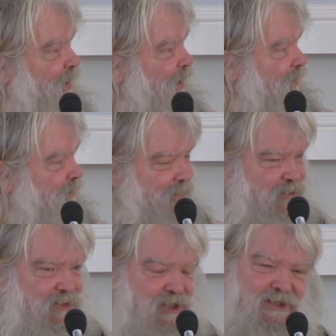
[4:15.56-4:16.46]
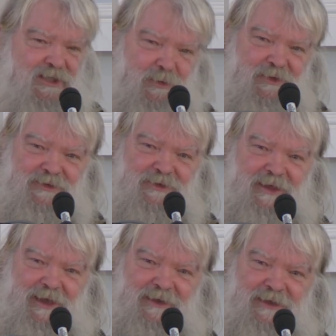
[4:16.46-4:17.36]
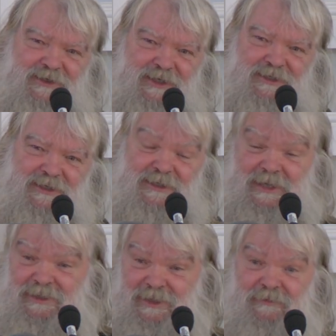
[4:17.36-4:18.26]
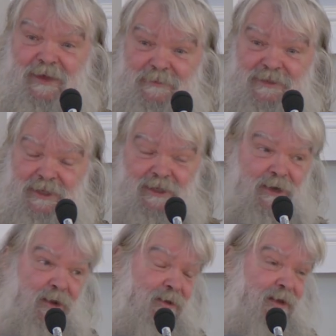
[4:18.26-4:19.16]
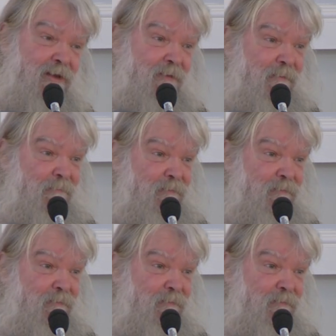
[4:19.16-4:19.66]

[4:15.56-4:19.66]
And Jesus won't do that. And Jesus says the famous thing, you know, the